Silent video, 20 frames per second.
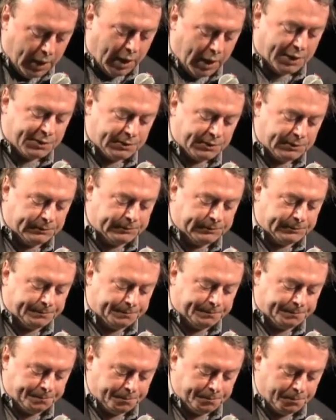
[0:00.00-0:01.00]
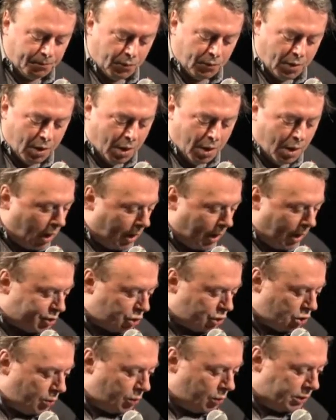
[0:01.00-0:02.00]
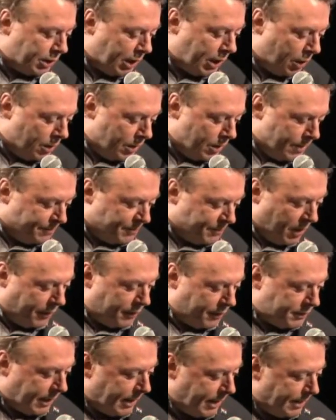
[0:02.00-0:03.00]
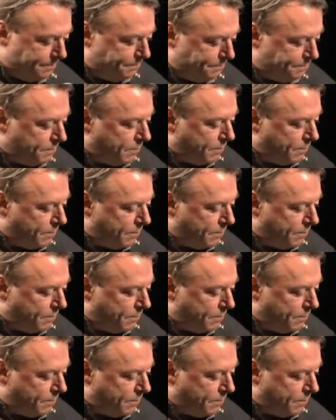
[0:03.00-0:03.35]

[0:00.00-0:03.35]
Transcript: Yes. I'm sure it will. Now, the other day,